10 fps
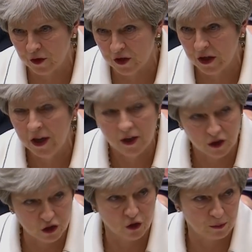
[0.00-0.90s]
effort
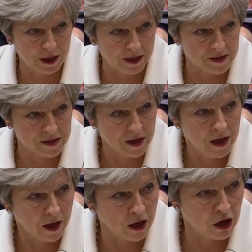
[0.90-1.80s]
that took place
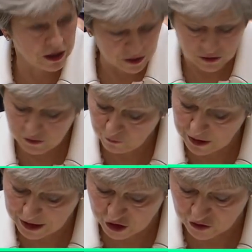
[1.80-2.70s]
in
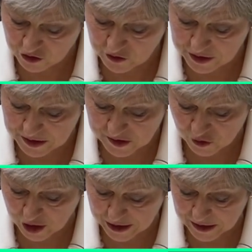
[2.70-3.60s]
relation to these
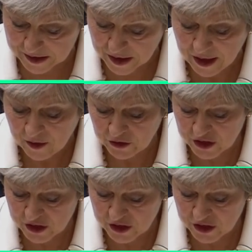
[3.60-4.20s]
strikes.